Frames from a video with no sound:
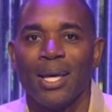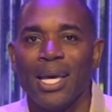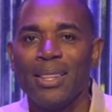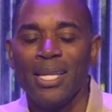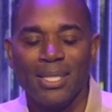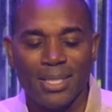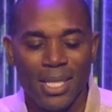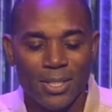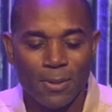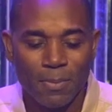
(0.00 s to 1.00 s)
In this
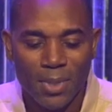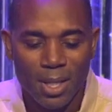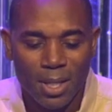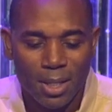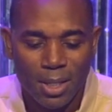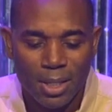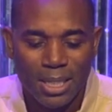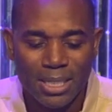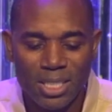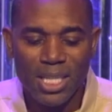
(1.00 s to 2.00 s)
season,
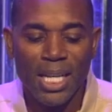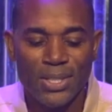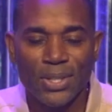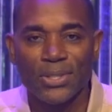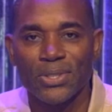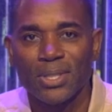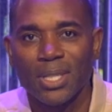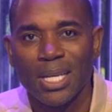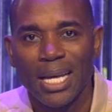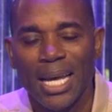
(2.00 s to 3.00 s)
Jesus
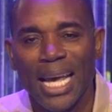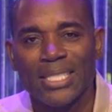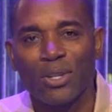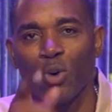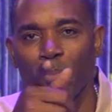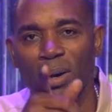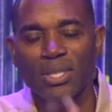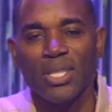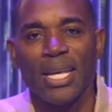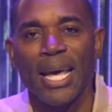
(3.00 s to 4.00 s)
has to go
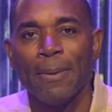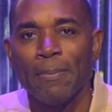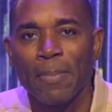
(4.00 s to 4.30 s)
bust the gap.